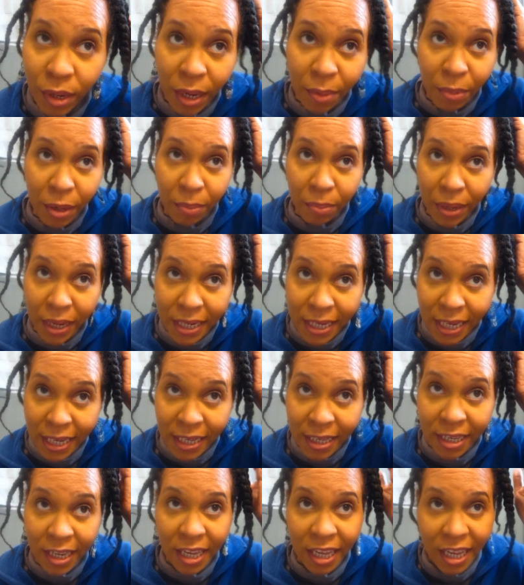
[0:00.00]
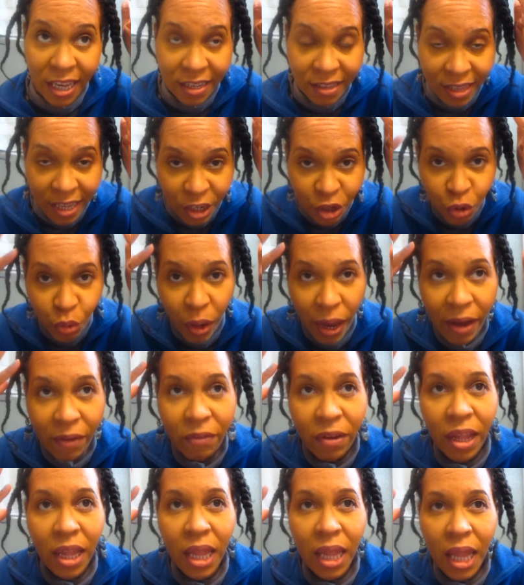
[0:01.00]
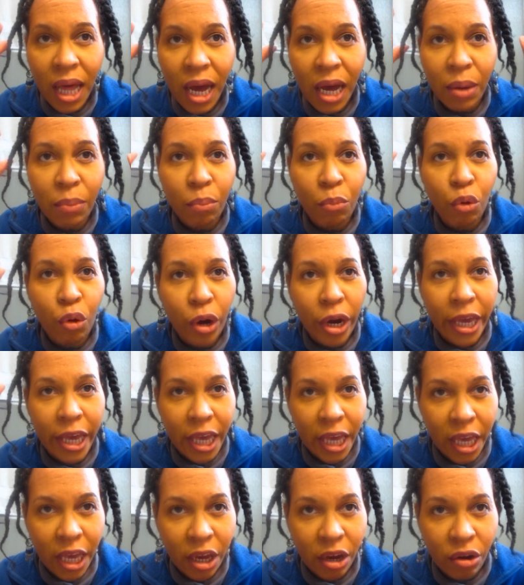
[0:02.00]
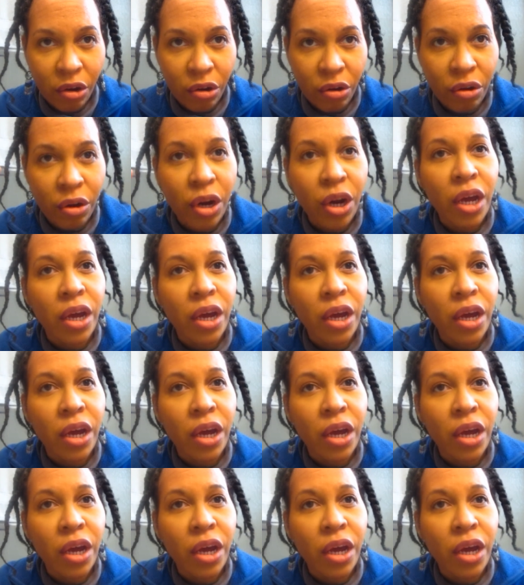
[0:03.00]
what I mean by density, is that you have a lot more hair